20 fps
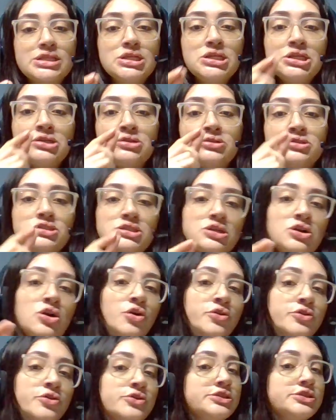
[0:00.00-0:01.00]
using
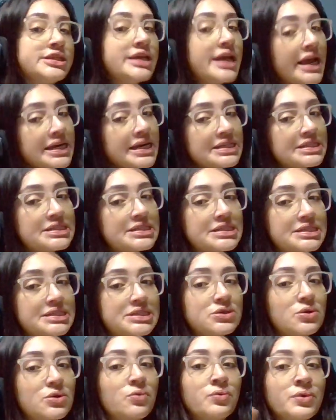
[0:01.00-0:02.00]
other
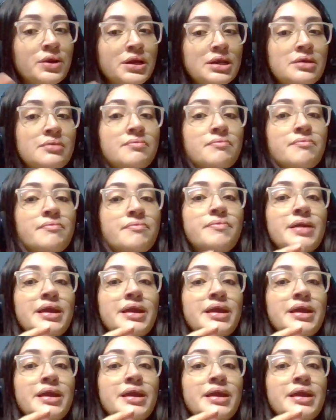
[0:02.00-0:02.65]
tests written